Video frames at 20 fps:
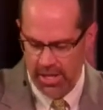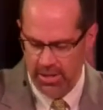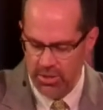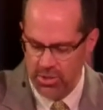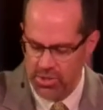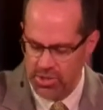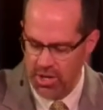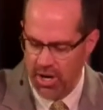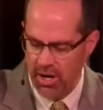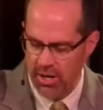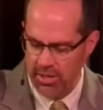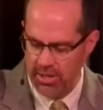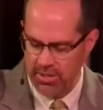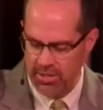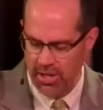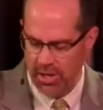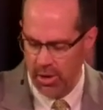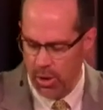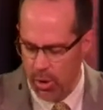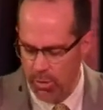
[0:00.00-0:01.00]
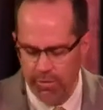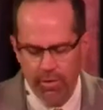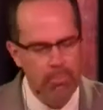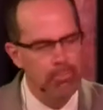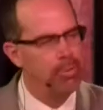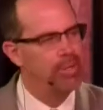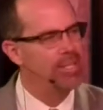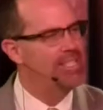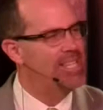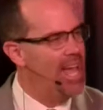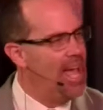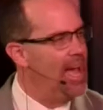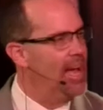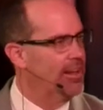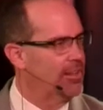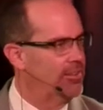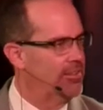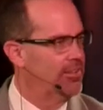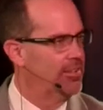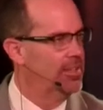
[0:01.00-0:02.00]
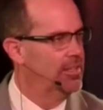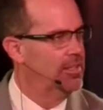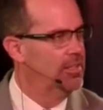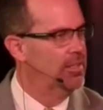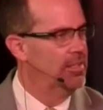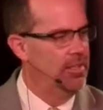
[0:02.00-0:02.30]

And you start to overprotect